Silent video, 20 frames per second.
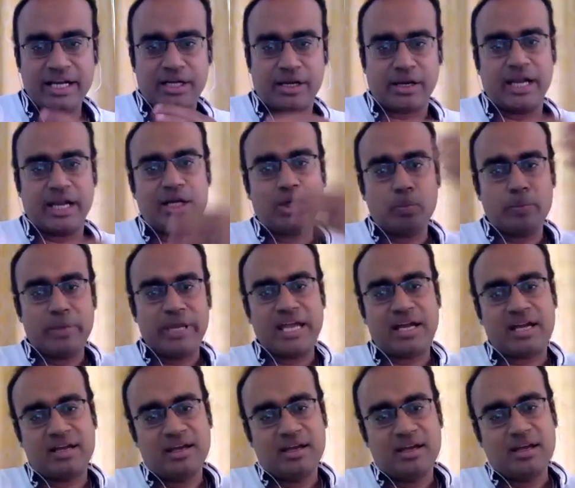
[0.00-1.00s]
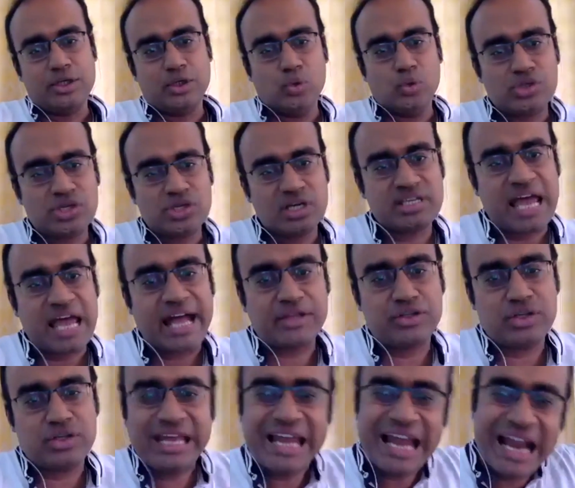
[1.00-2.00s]
Try to make users
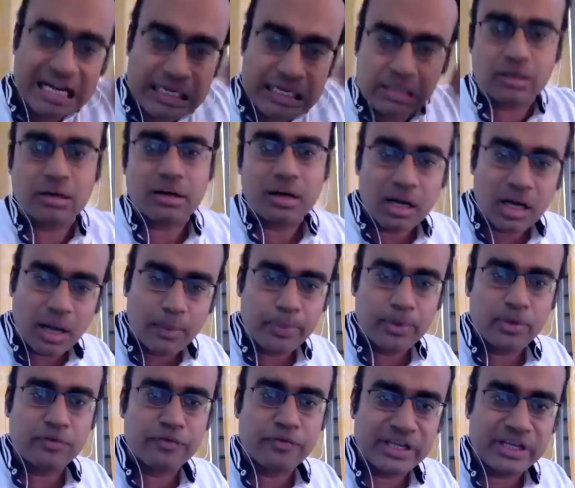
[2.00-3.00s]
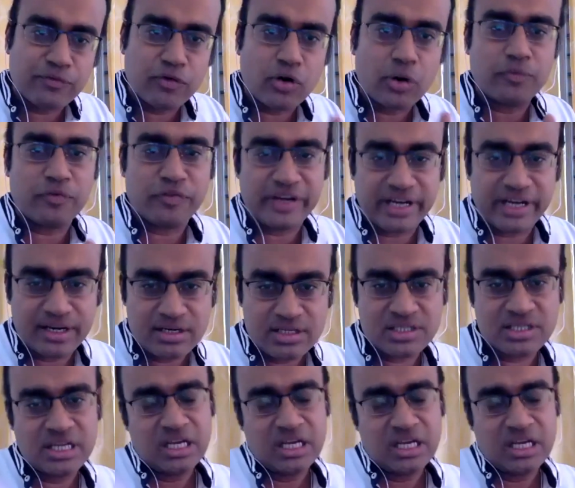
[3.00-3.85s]
actually enter a couple of free form fields,